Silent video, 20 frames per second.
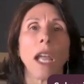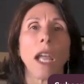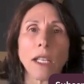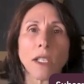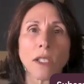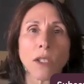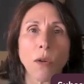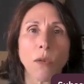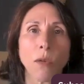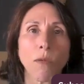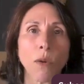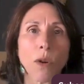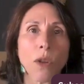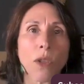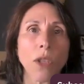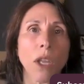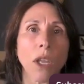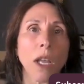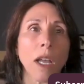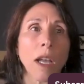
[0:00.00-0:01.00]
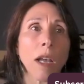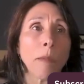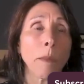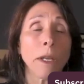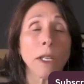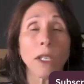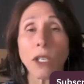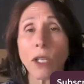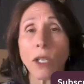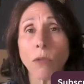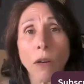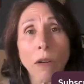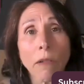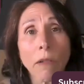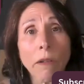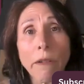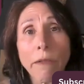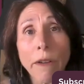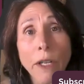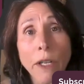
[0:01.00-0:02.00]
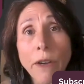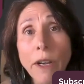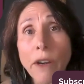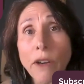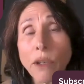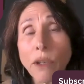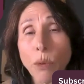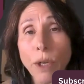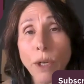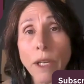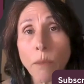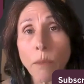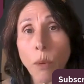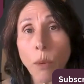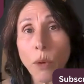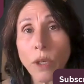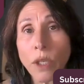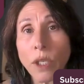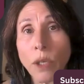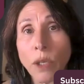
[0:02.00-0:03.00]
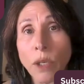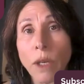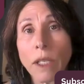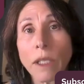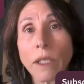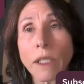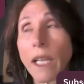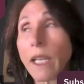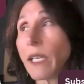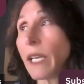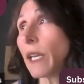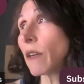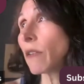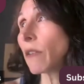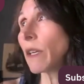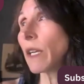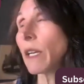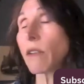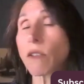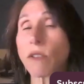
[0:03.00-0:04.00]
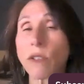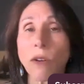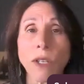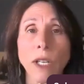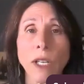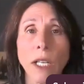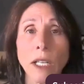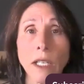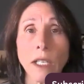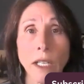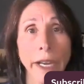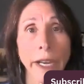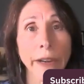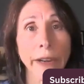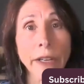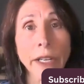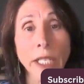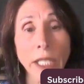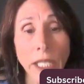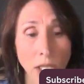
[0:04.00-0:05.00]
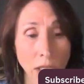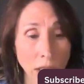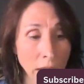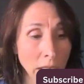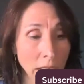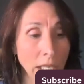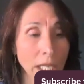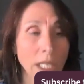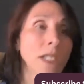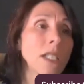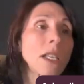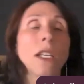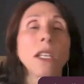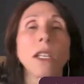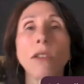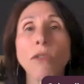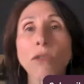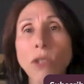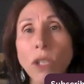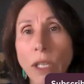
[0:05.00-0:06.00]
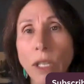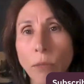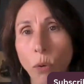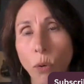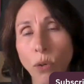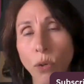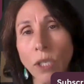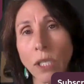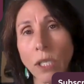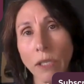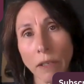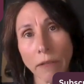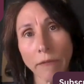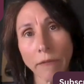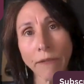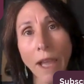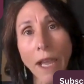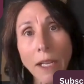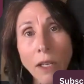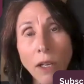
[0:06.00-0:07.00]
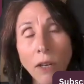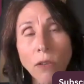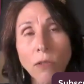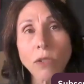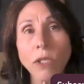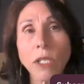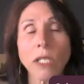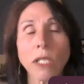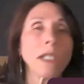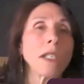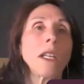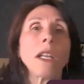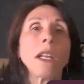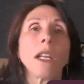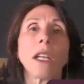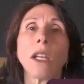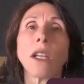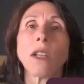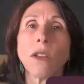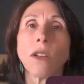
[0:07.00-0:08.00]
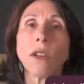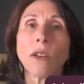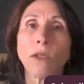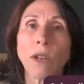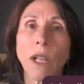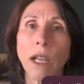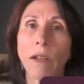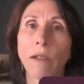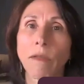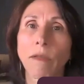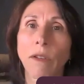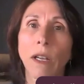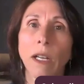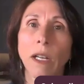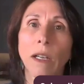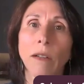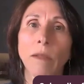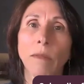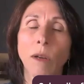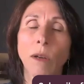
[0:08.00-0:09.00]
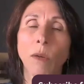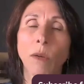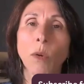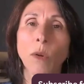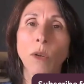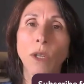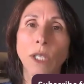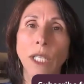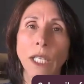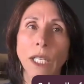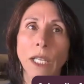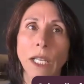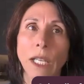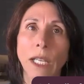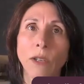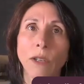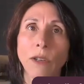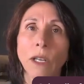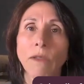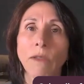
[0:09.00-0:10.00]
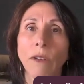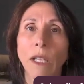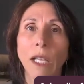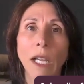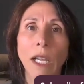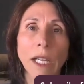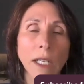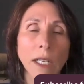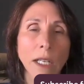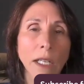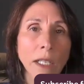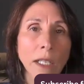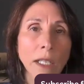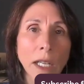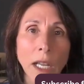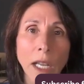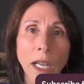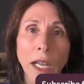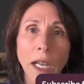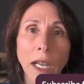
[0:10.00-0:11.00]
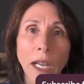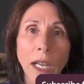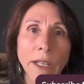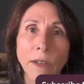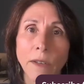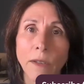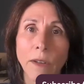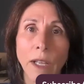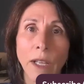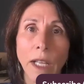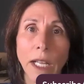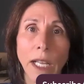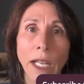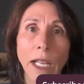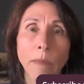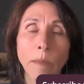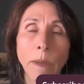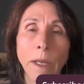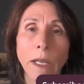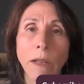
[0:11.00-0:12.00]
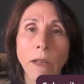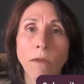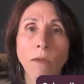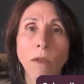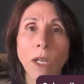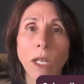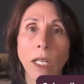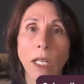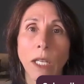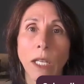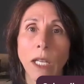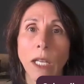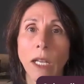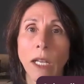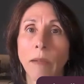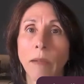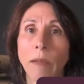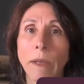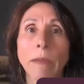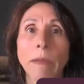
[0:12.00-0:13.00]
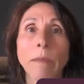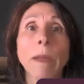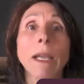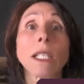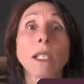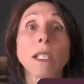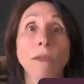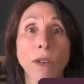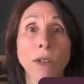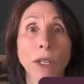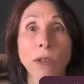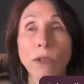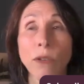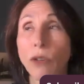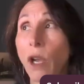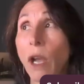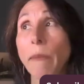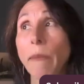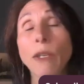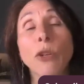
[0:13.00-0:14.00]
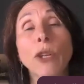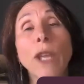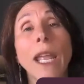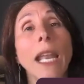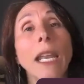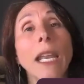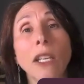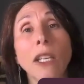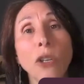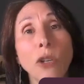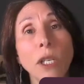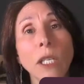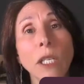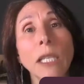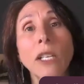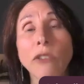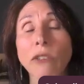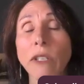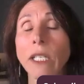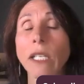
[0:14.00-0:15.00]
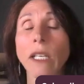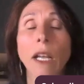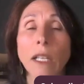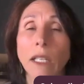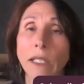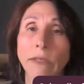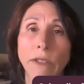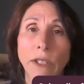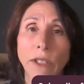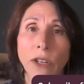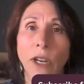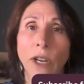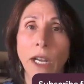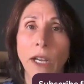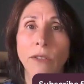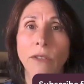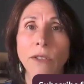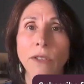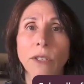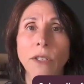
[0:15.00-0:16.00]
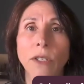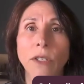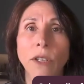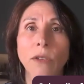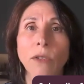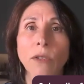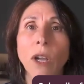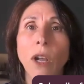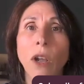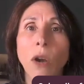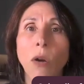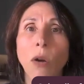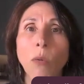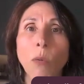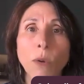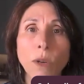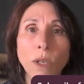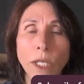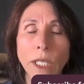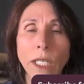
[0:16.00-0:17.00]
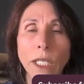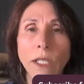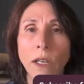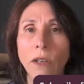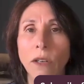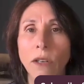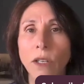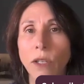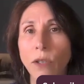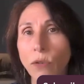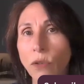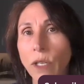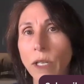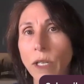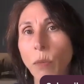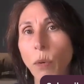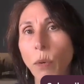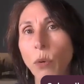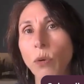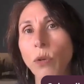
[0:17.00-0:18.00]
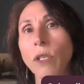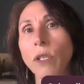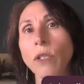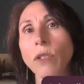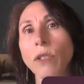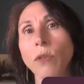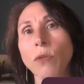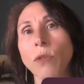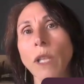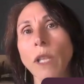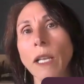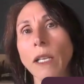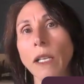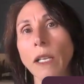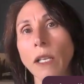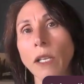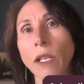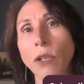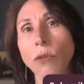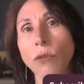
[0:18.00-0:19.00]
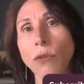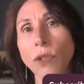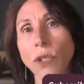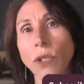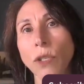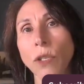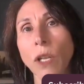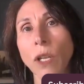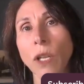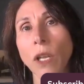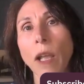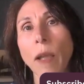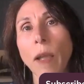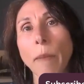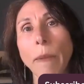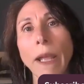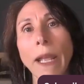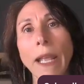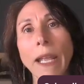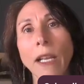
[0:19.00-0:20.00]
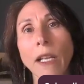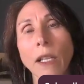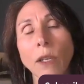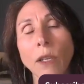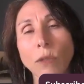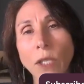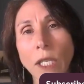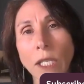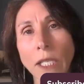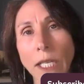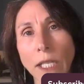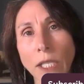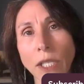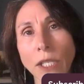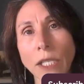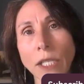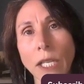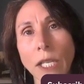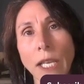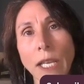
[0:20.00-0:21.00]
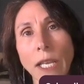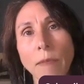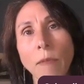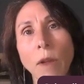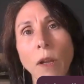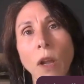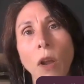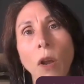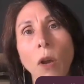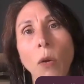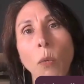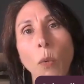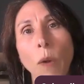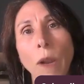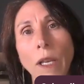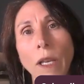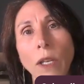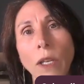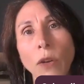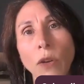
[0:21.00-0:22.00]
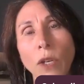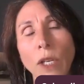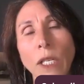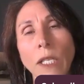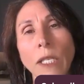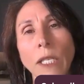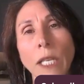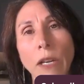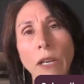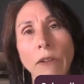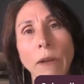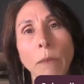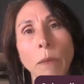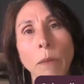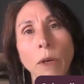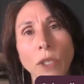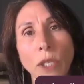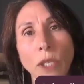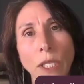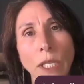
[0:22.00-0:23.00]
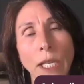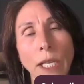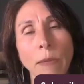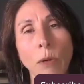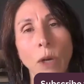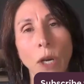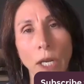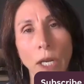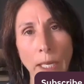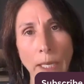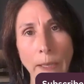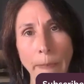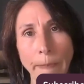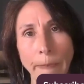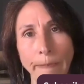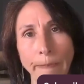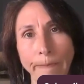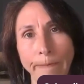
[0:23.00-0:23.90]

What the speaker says: and so forth. But our refrigerator is pretty important to us. And here in Arizona, air conditioning is hugely important. And if that goes and you don't have a warranty that you can rely on, it can be really a big mess for you. I mean, you can literally not live in your house. So warranties are hugely important. So you should pay close attention to them when you're considering purchasing a product.